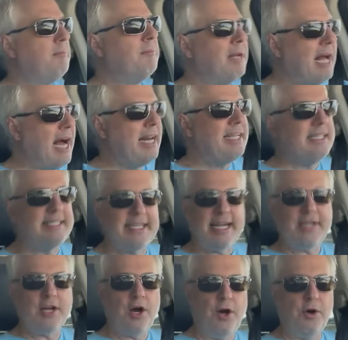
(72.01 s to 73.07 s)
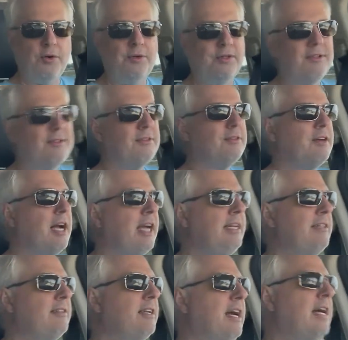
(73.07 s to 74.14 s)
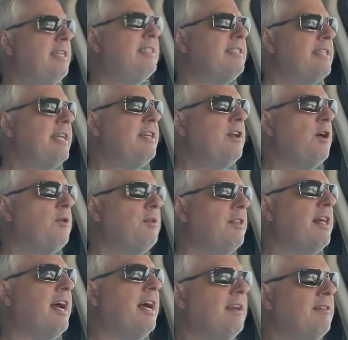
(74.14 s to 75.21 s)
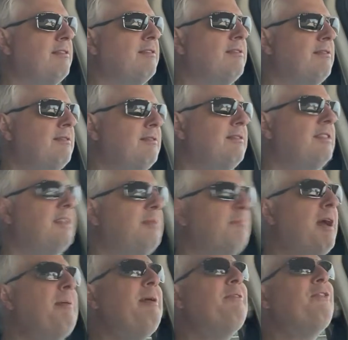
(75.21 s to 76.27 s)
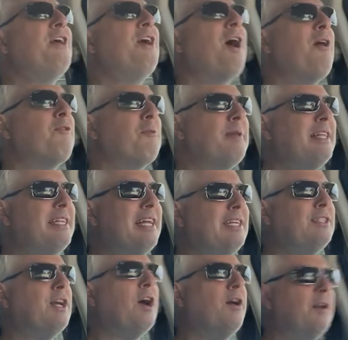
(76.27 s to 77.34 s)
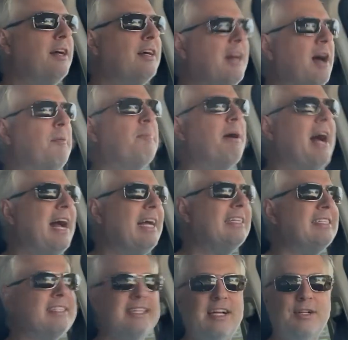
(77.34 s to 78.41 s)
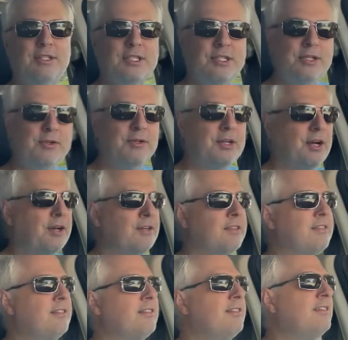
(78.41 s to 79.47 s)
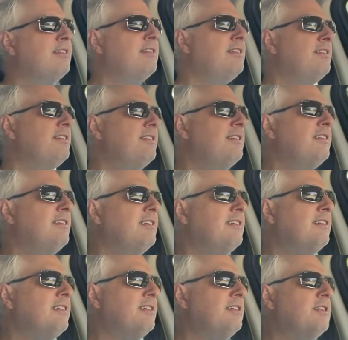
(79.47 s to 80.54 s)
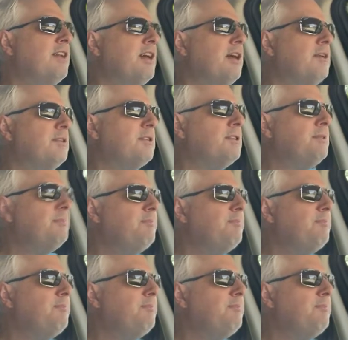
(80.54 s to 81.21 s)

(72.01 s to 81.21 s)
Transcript: But how do you say no, right? How do you say no to that? Maybe if they offer me the Daytona, I'll buy it and sell it to you, Kurt. Who knows?